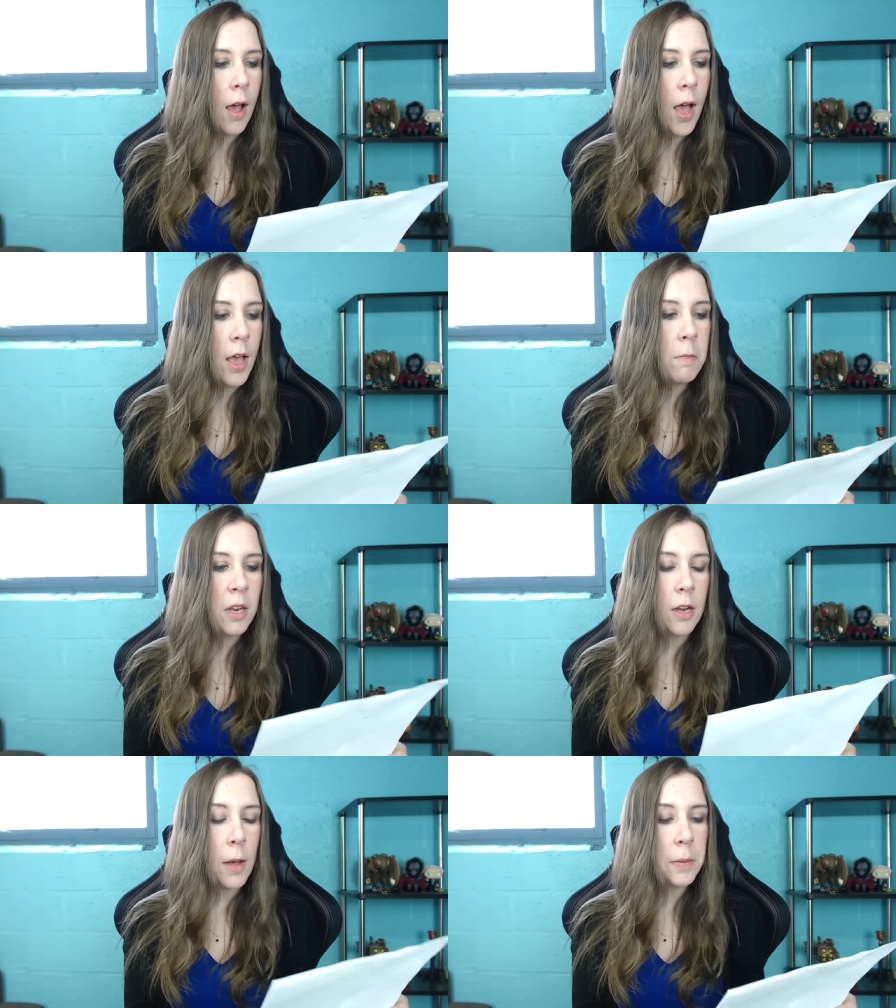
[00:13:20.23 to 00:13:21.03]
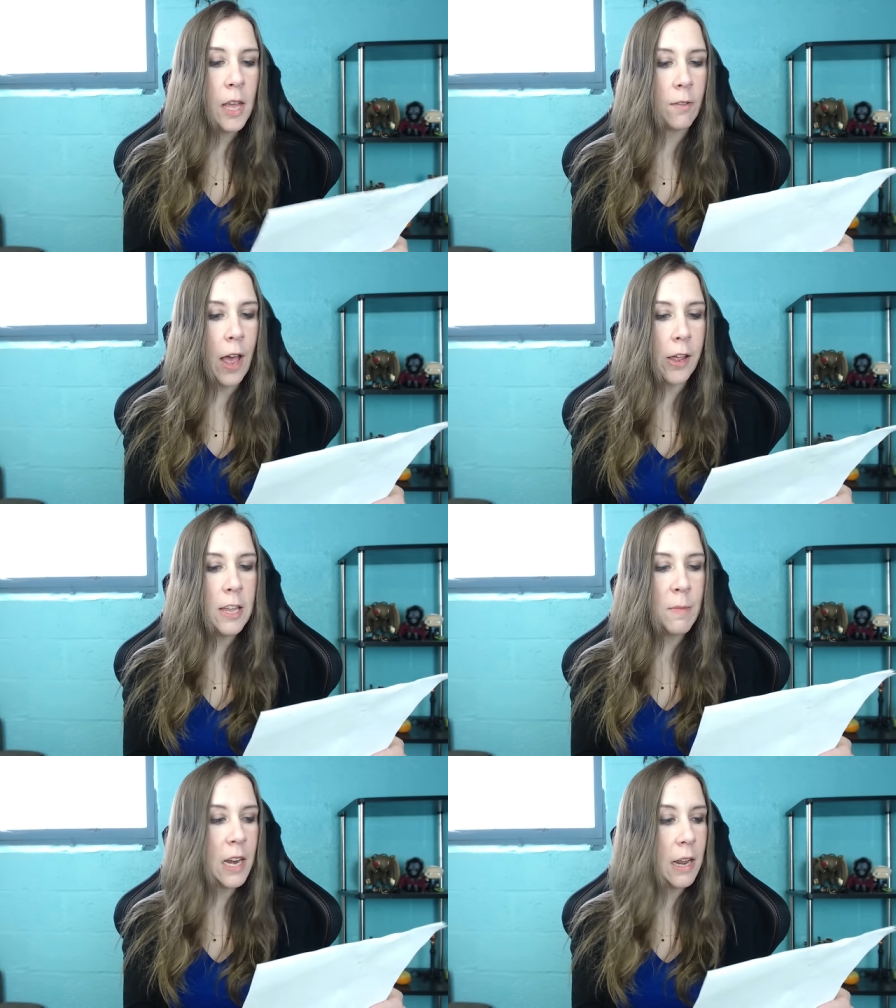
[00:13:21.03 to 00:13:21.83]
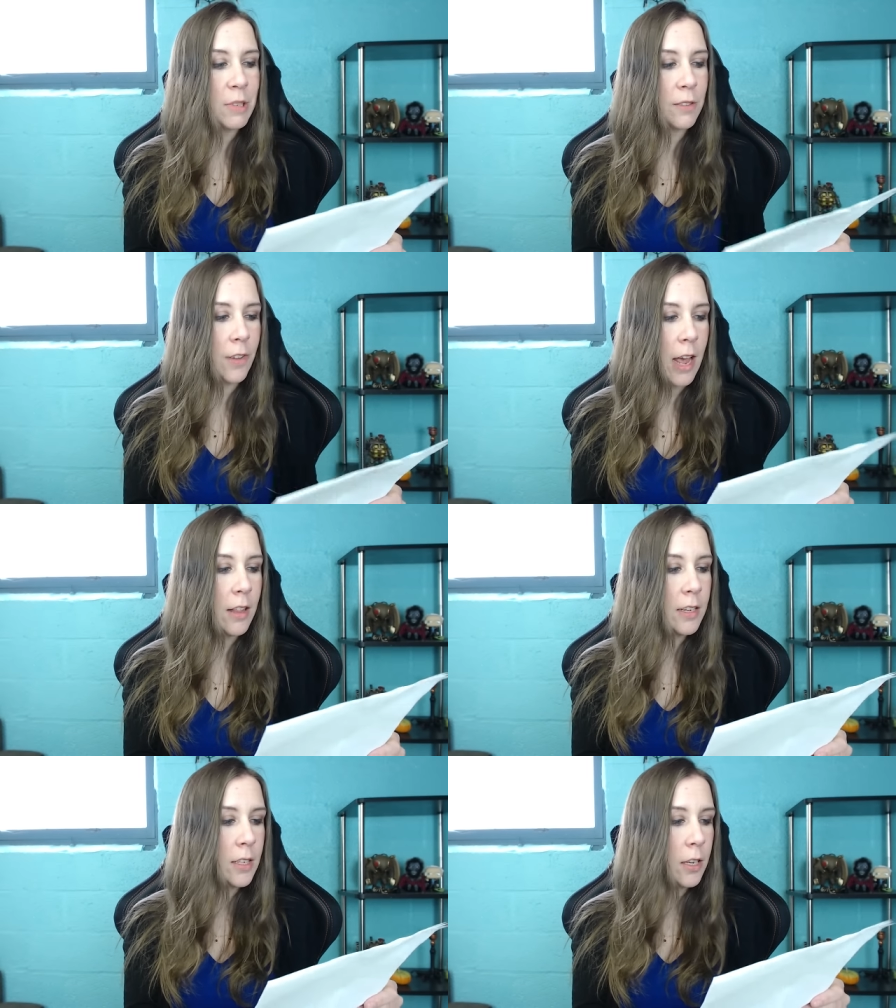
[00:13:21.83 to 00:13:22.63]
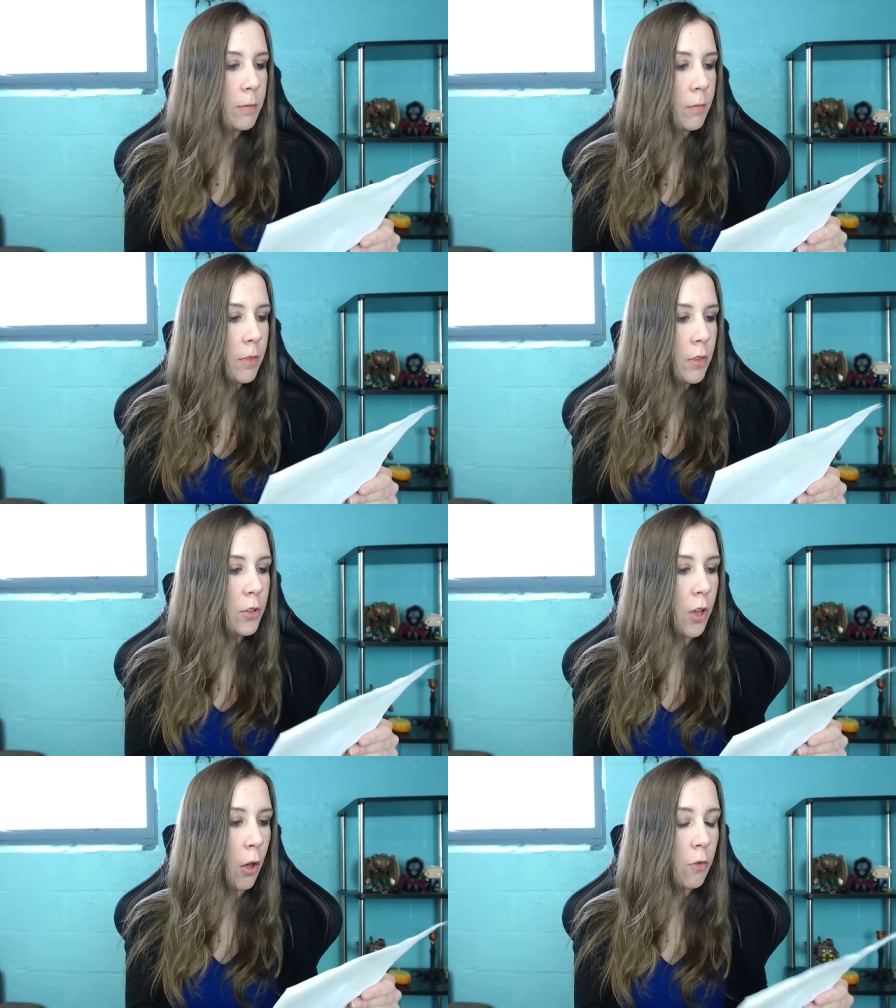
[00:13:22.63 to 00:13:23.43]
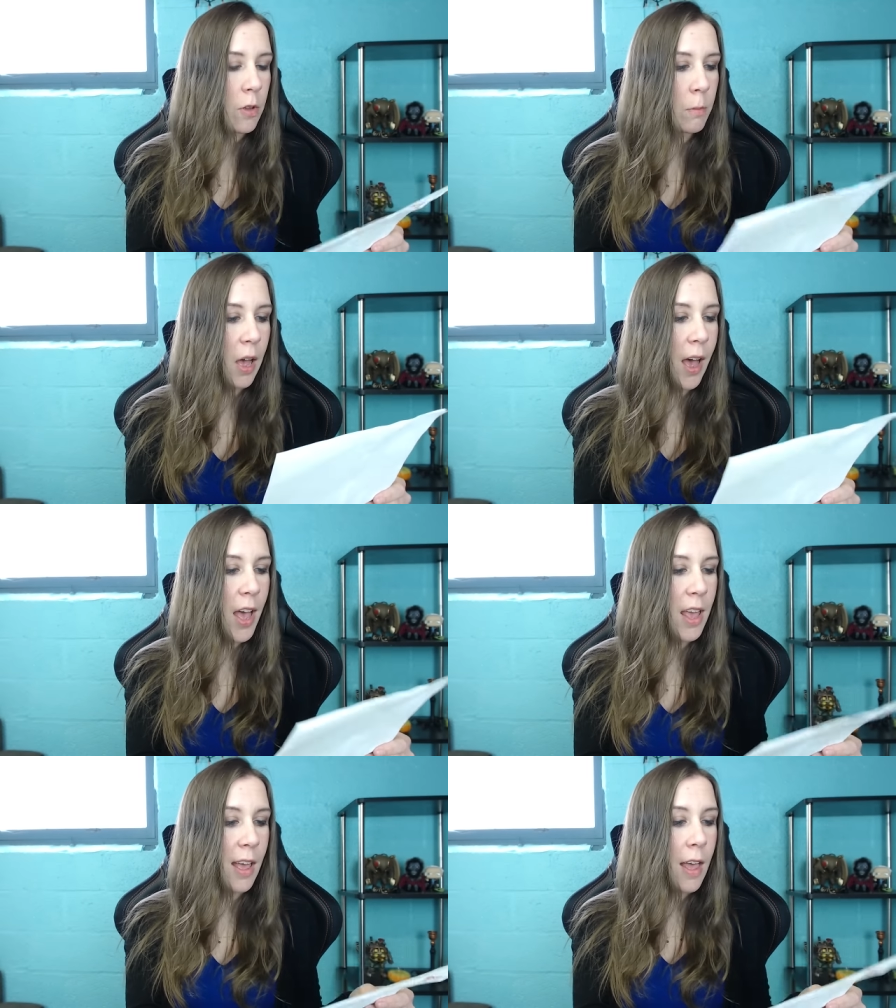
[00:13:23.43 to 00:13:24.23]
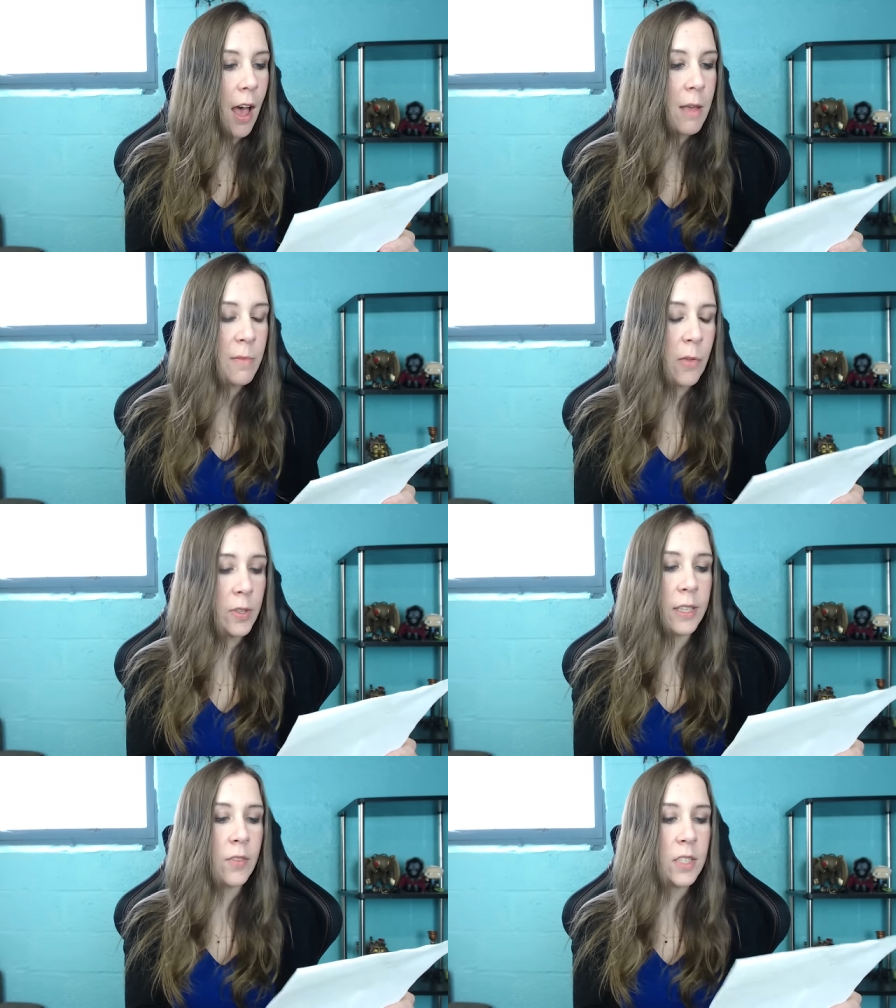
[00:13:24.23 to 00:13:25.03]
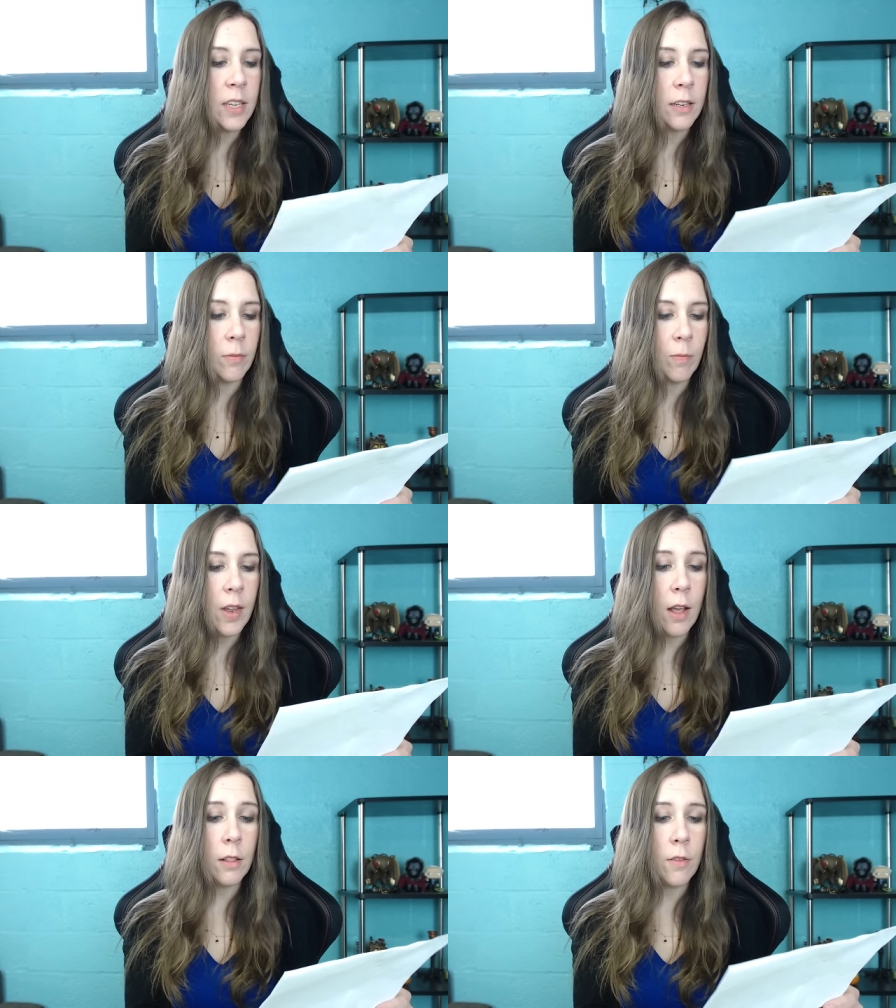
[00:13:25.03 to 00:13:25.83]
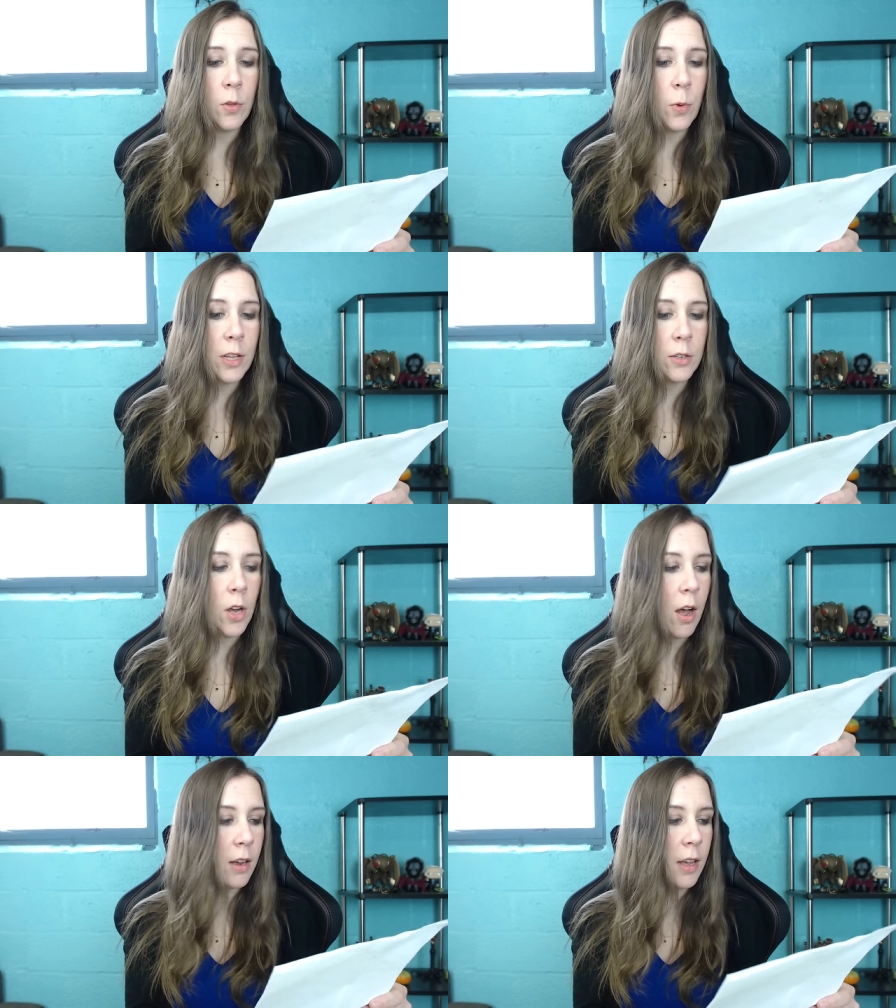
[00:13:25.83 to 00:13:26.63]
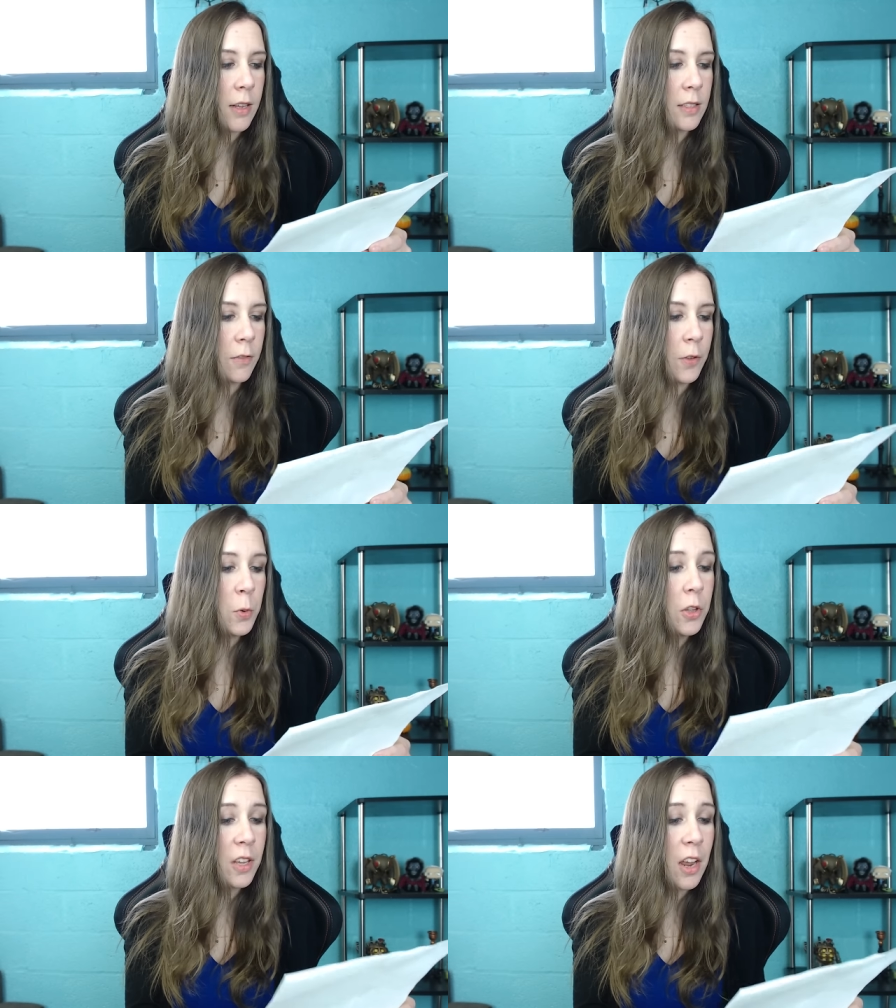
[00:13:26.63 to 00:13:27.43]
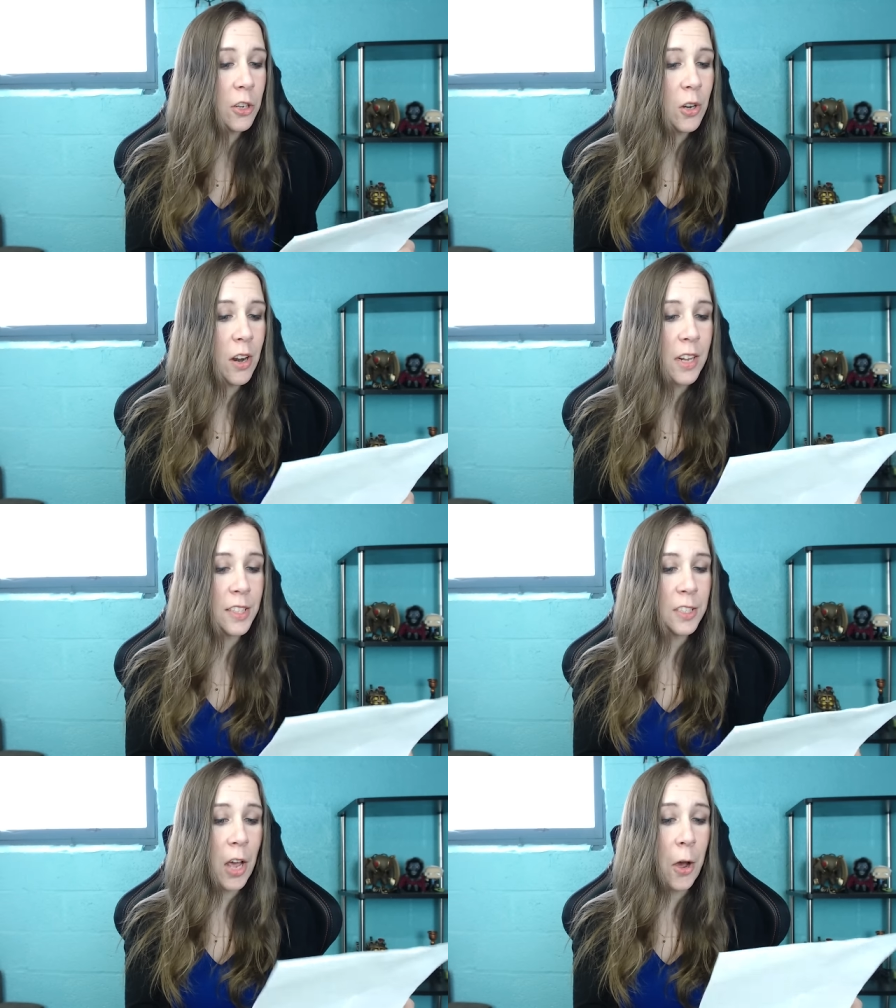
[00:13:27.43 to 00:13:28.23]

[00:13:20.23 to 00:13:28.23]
I am in Cupcake Valley. My name is Violet Dolphin Pie. I am level 17. I love the way you talk as if you were the character on SSO,